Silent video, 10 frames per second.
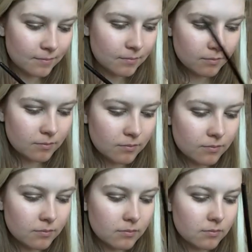
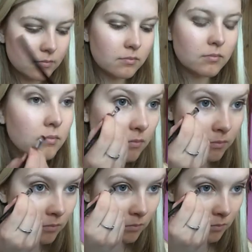
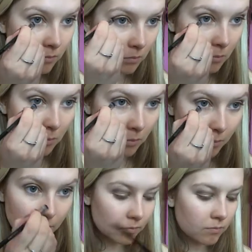
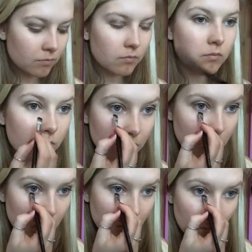Nobody speaks.